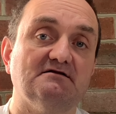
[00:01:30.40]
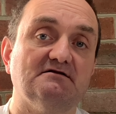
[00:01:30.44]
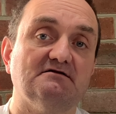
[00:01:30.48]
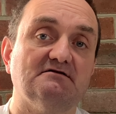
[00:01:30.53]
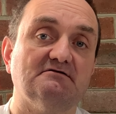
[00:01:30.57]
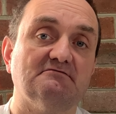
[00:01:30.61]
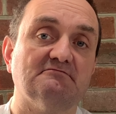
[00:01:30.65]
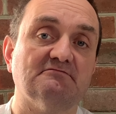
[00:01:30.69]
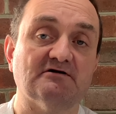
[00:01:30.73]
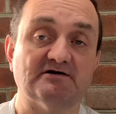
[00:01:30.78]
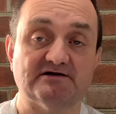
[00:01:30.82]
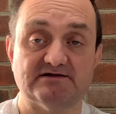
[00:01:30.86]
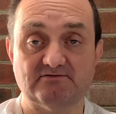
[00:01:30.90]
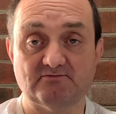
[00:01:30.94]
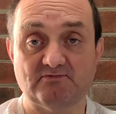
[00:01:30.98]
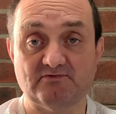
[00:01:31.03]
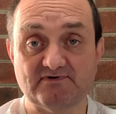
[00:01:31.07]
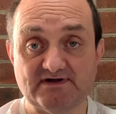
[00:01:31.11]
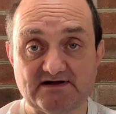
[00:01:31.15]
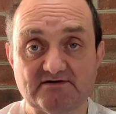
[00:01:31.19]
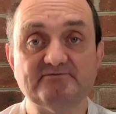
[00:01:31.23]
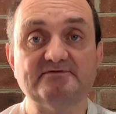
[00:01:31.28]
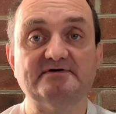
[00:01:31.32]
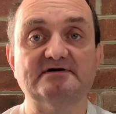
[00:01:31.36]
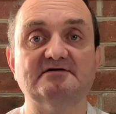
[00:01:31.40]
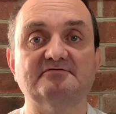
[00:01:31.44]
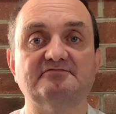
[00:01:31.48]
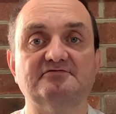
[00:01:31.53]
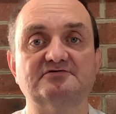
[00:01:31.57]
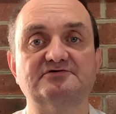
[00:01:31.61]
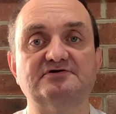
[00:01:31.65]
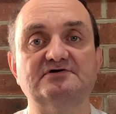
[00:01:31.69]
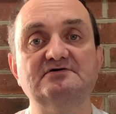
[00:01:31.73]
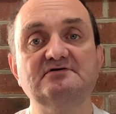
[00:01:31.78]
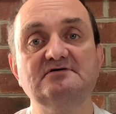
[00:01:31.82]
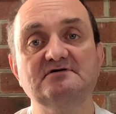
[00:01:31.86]
Right, without further
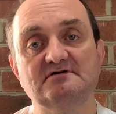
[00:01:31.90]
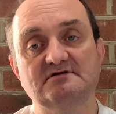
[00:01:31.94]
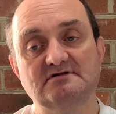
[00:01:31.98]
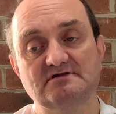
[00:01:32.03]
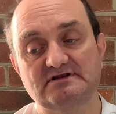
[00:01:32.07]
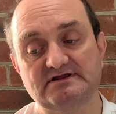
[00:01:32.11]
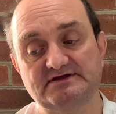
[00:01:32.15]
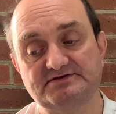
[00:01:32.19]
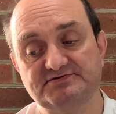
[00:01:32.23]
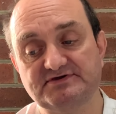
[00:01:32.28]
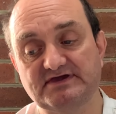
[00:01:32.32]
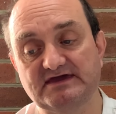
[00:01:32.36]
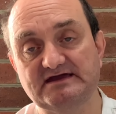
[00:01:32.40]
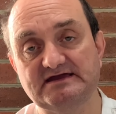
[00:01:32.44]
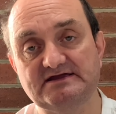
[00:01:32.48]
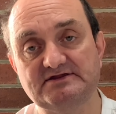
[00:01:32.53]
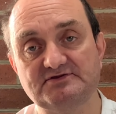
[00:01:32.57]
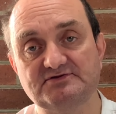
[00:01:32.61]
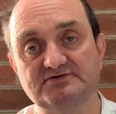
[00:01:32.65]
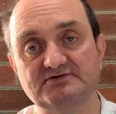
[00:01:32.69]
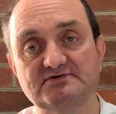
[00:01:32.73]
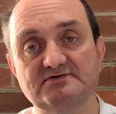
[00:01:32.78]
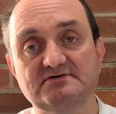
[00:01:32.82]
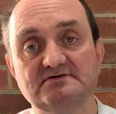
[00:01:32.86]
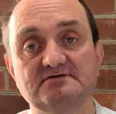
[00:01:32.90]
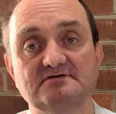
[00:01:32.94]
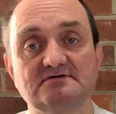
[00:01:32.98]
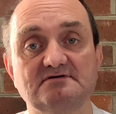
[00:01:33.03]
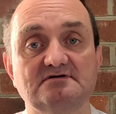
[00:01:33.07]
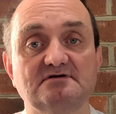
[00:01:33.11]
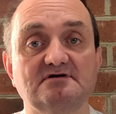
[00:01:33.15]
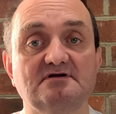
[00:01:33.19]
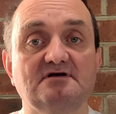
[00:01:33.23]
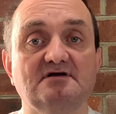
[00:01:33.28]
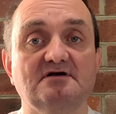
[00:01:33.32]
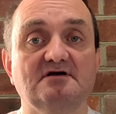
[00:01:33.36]
ado, let's get into
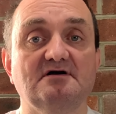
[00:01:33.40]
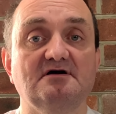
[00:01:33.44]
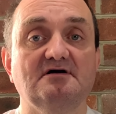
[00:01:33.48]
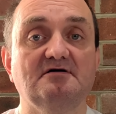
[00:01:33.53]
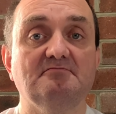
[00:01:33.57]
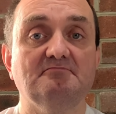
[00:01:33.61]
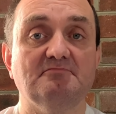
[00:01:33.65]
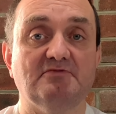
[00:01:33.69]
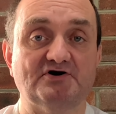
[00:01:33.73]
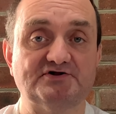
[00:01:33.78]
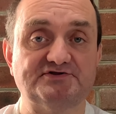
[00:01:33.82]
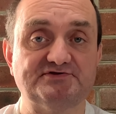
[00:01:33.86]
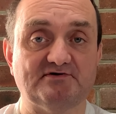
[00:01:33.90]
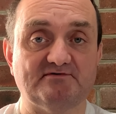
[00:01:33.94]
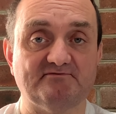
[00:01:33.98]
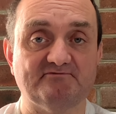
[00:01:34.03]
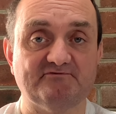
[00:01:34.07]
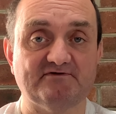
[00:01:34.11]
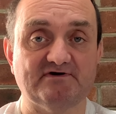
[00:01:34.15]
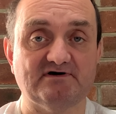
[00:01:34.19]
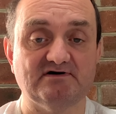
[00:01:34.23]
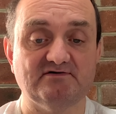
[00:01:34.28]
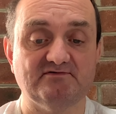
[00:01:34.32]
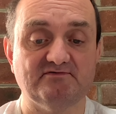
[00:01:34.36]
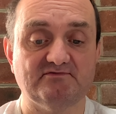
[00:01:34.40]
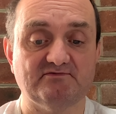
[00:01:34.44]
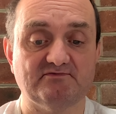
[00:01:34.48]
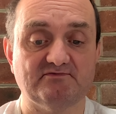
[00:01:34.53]
my top 5